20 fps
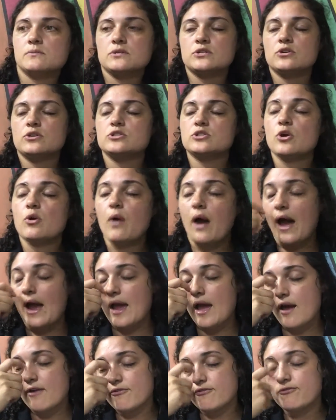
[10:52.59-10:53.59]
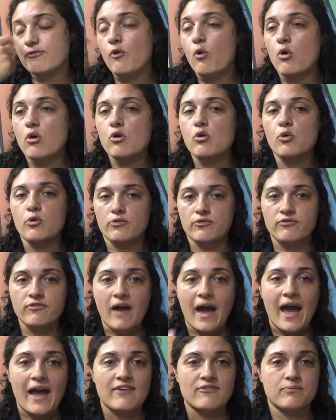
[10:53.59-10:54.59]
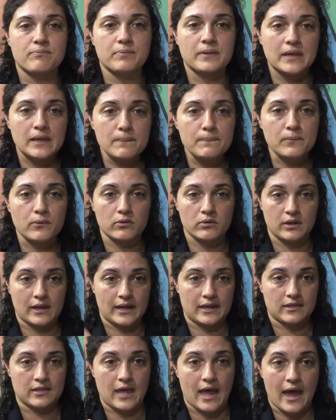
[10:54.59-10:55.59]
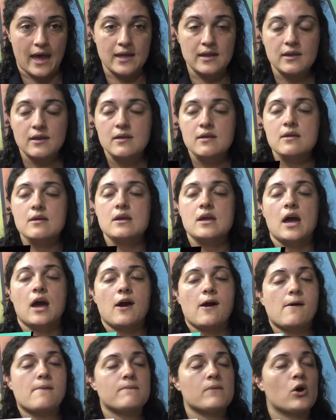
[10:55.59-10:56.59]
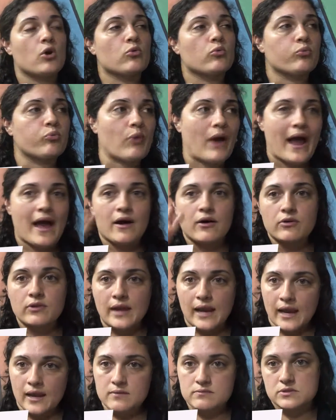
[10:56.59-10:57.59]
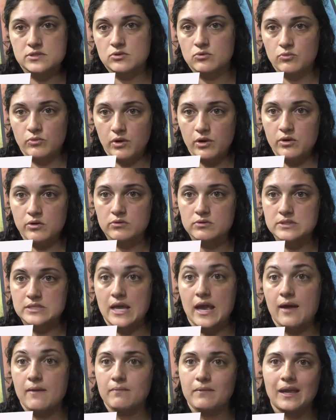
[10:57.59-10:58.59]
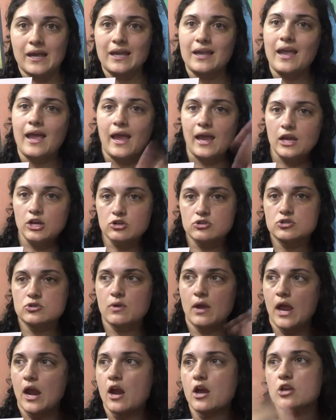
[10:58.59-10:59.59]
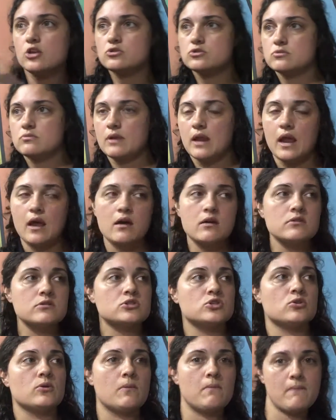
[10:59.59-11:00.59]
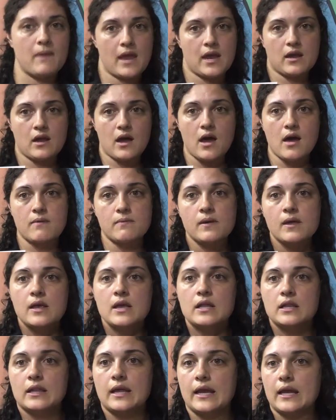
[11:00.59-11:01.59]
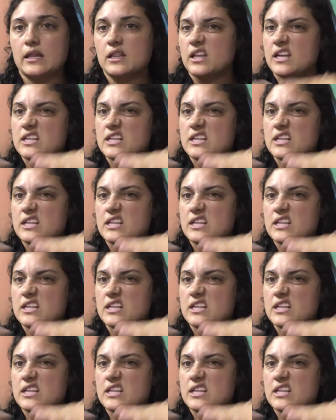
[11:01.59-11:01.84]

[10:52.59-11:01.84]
let me do. So I have 4 or 5 people like that around Hampton Roads. I'm like, hey, you do hair, you do nails, you do makeup? Like,